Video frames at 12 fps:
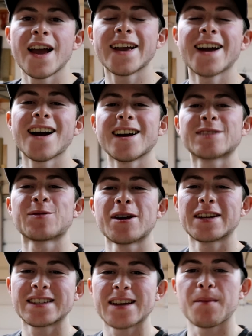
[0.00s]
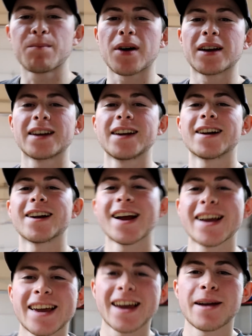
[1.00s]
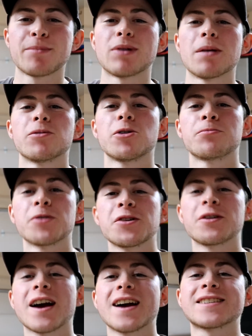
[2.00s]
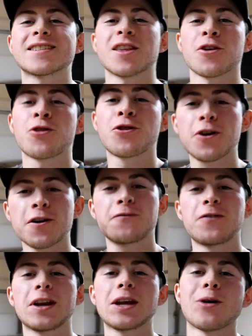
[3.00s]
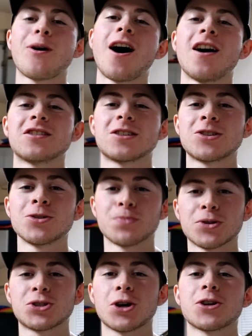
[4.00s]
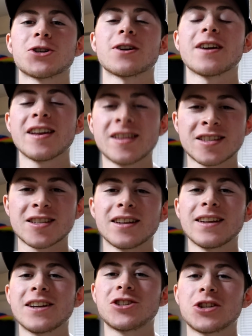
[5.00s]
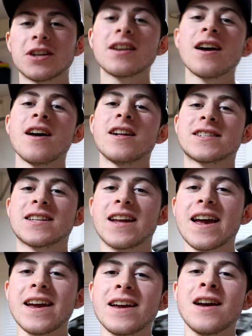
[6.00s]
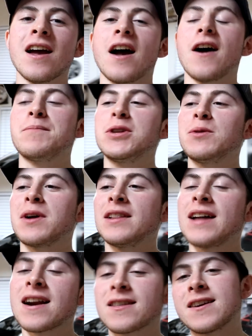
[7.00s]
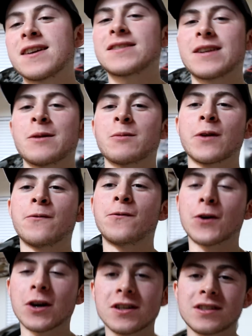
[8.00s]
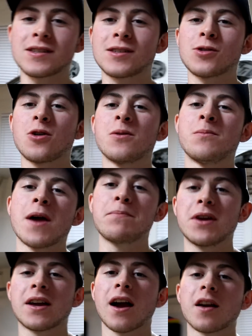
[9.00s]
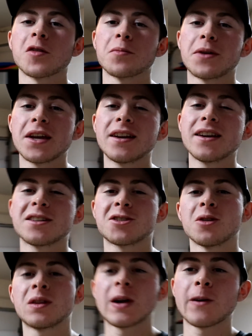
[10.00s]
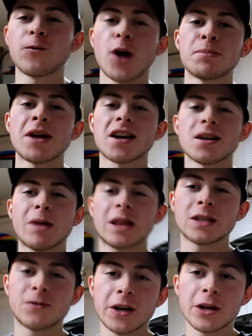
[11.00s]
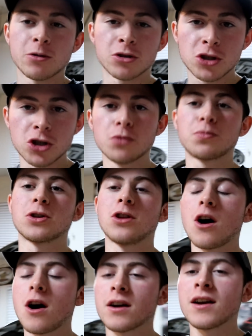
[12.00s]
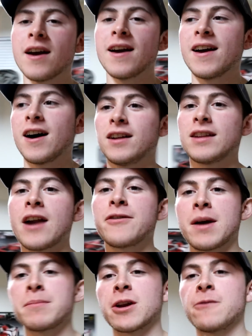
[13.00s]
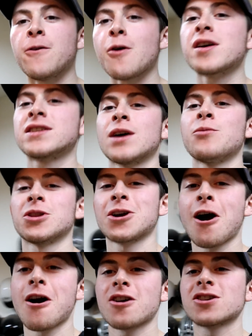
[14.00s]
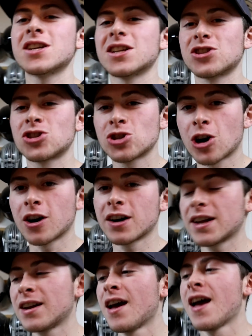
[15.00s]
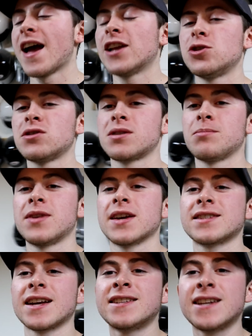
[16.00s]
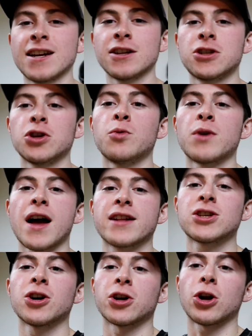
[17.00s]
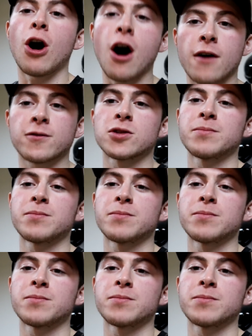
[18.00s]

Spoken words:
Hey guys, what is up? Brendan here, aka Brenbo, bringing you guys the third video on the supercharger installation. Today, I'll be doing a lot of things in reverse, so it might be kind of repeated, so therefore I'm not going to make this video super long. A lot of it I'm going to focus on when the car actually gets started and doing some things I didn't do when I took it off.